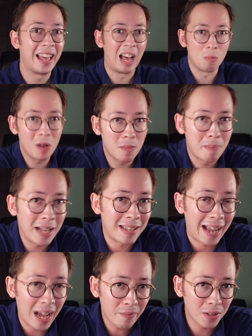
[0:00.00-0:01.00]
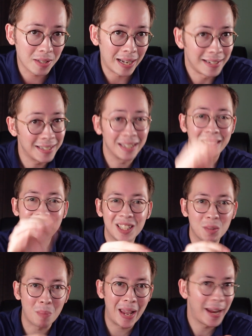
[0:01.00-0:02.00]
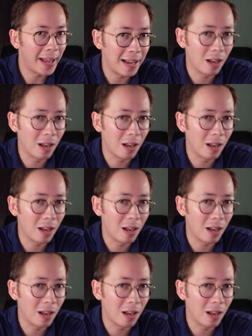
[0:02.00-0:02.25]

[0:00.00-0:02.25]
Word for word: And with better advertising, this made a